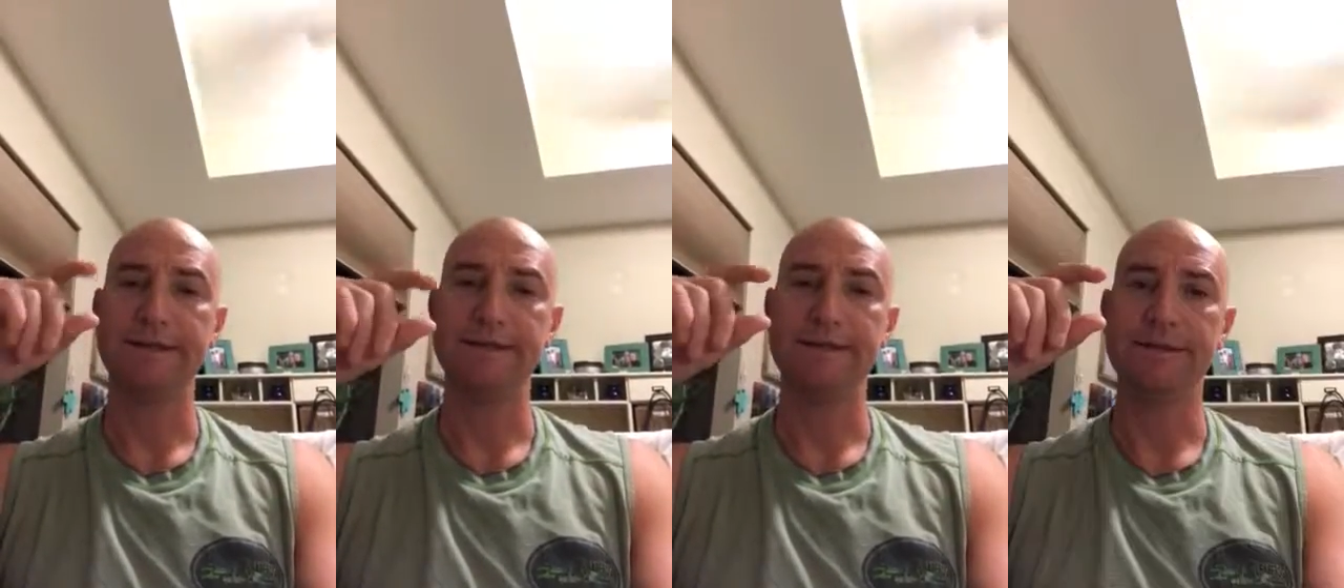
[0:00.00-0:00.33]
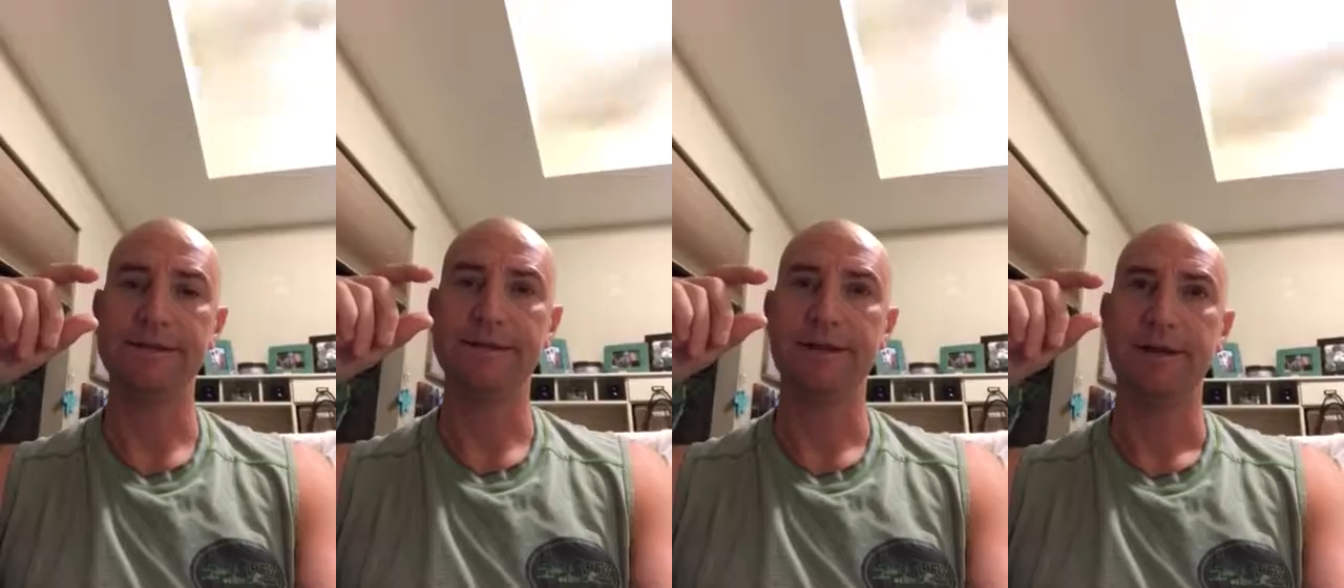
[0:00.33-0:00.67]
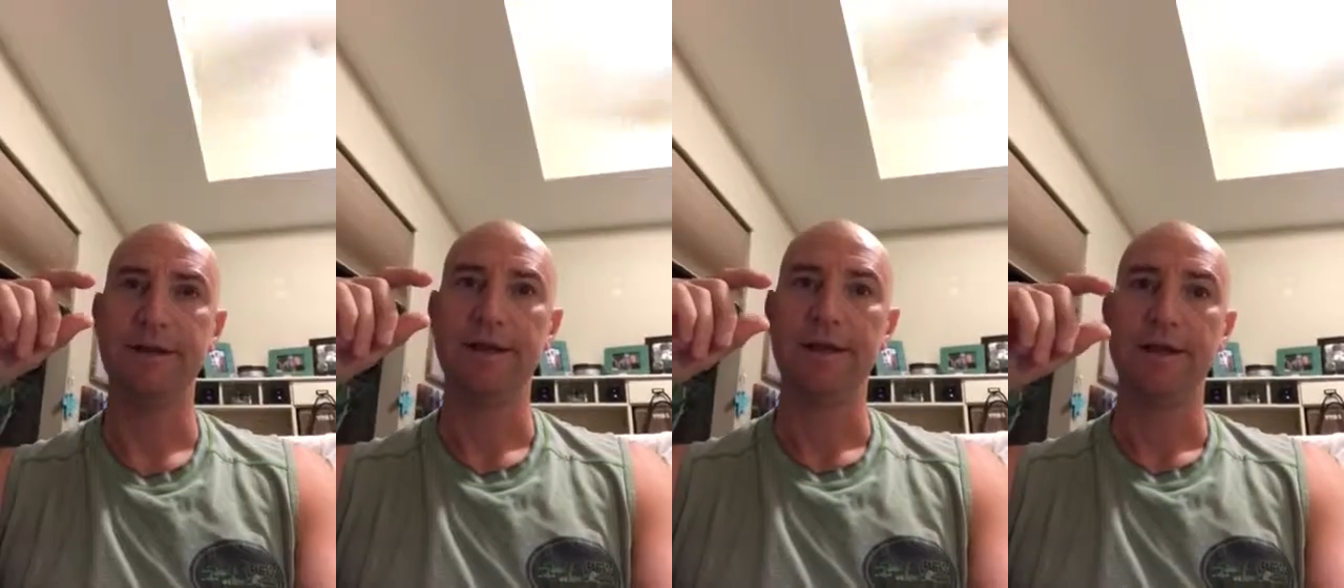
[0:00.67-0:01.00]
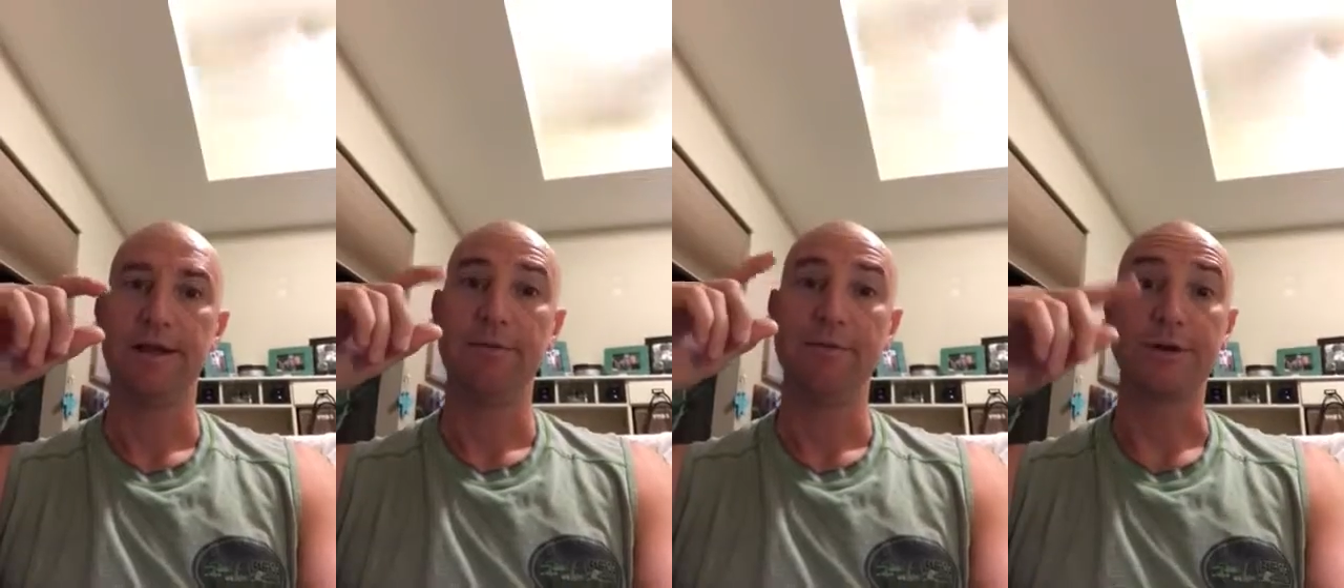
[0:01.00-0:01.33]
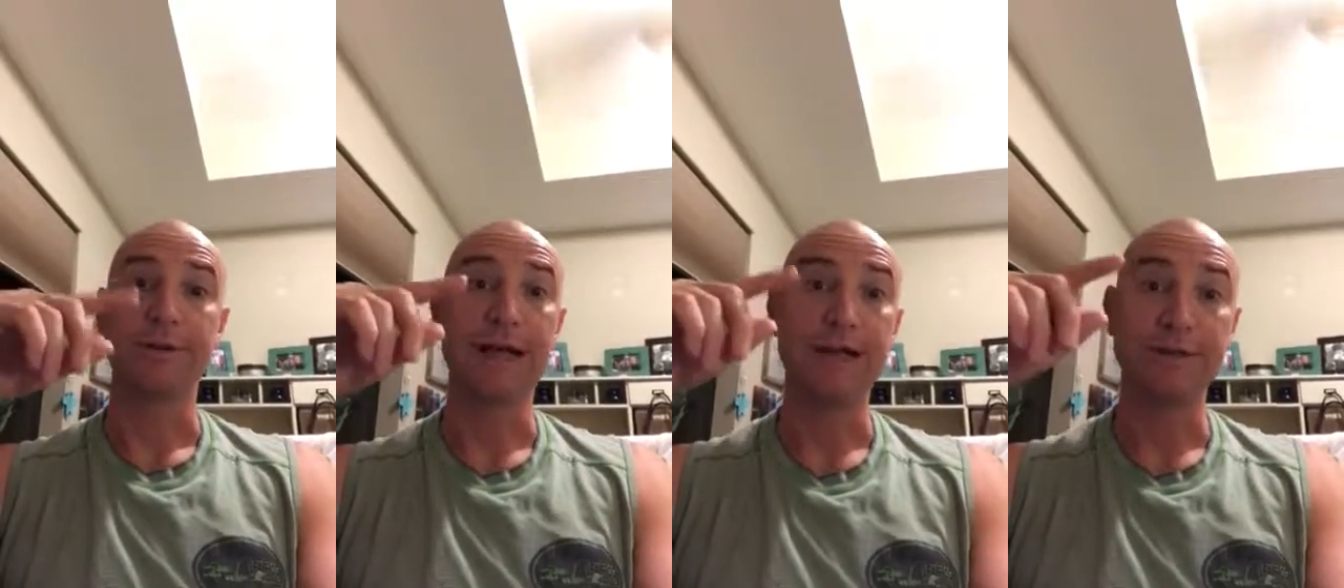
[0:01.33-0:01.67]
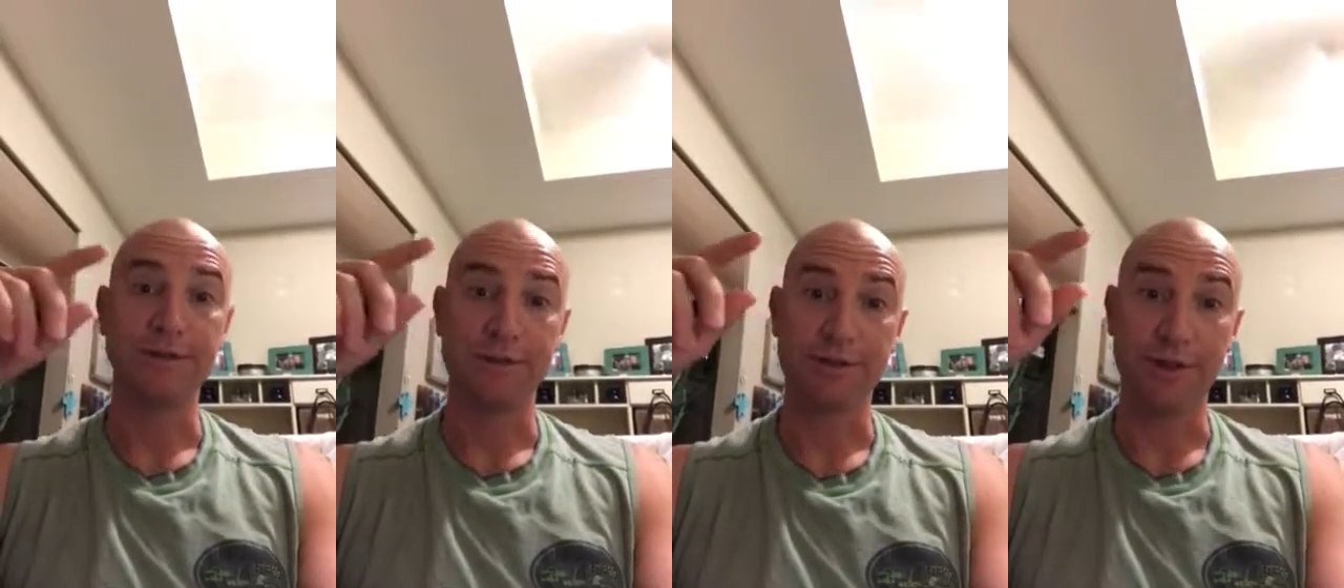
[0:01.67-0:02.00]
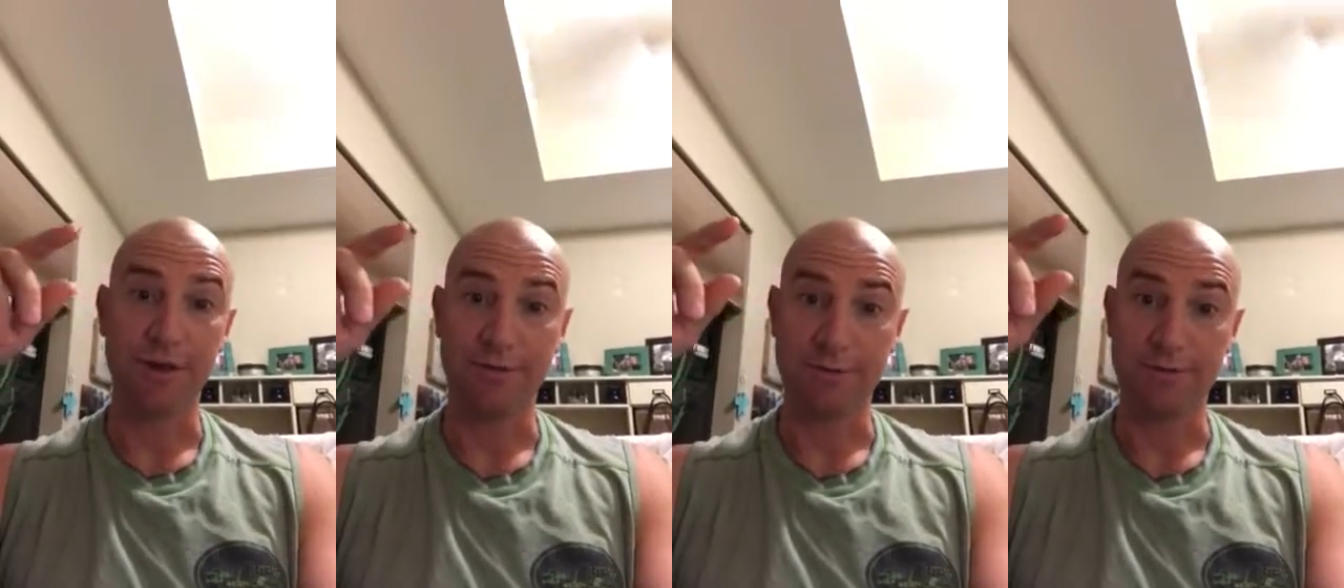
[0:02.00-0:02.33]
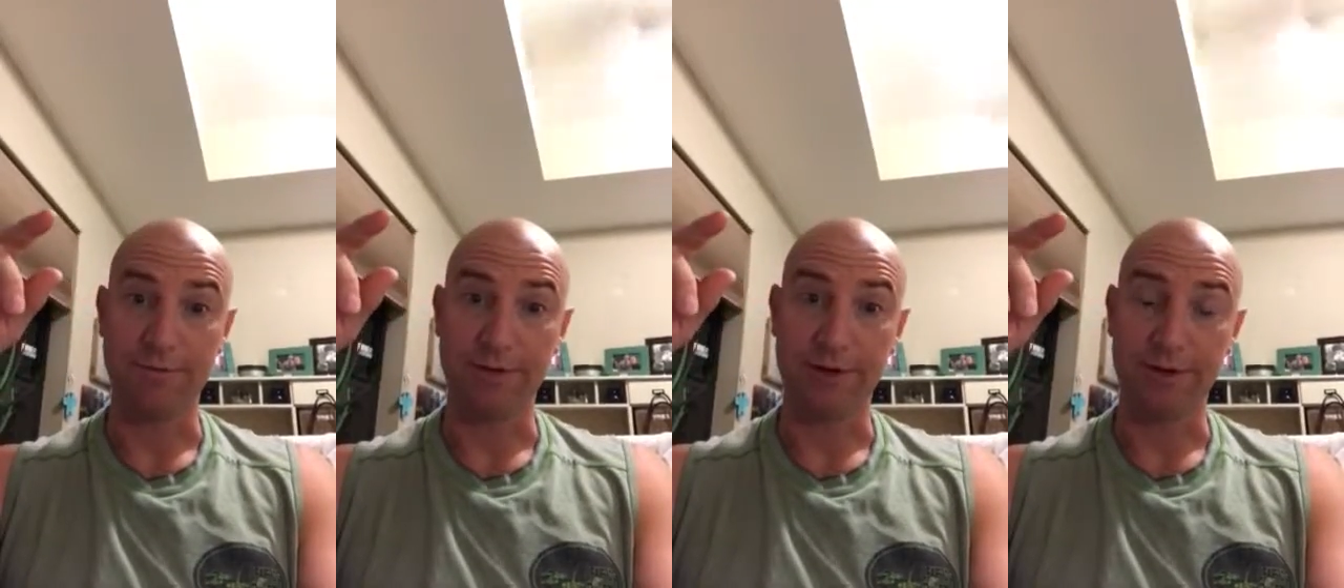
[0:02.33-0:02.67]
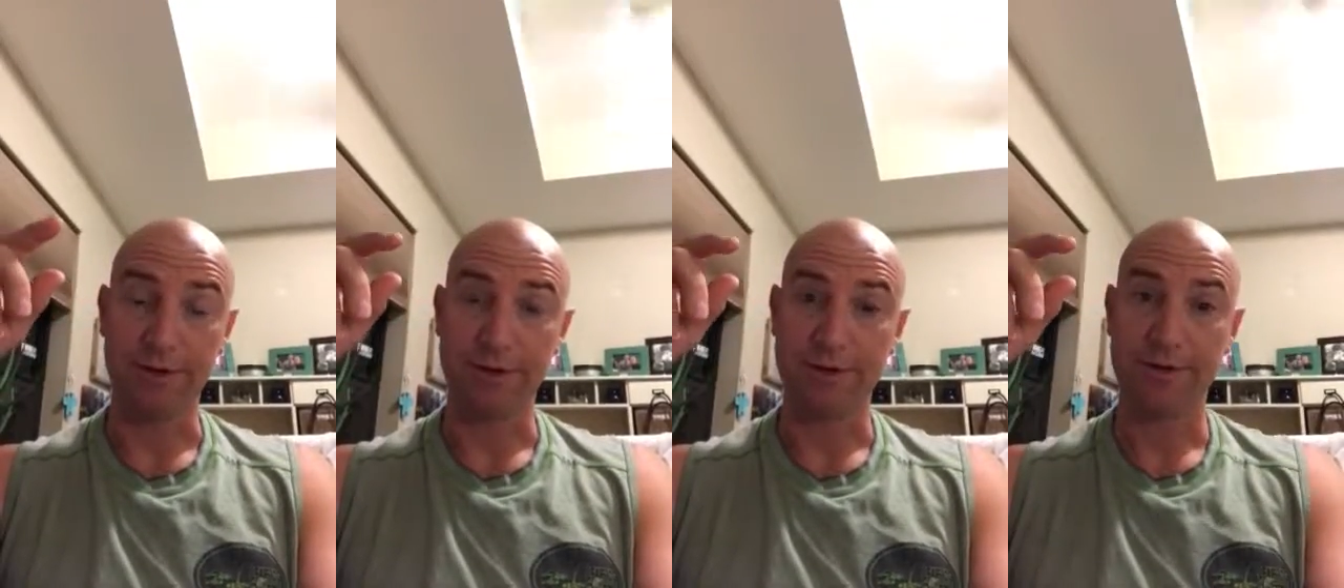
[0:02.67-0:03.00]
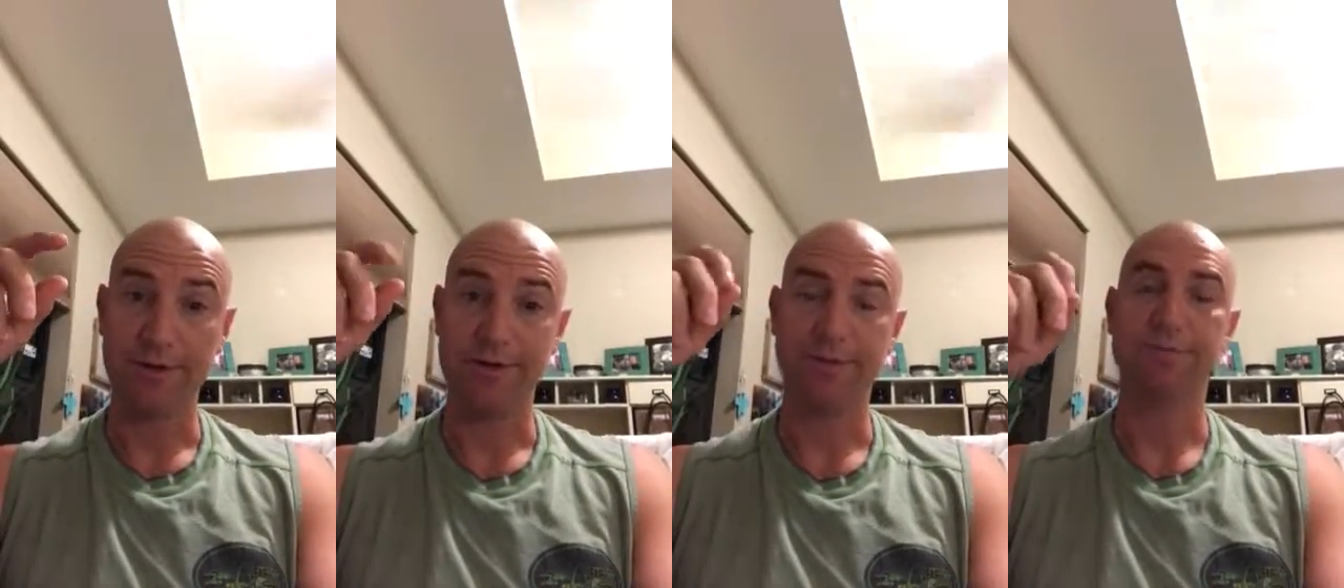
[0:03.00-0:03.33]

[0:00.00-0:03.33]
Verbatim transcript: isn't protect yourself from failure.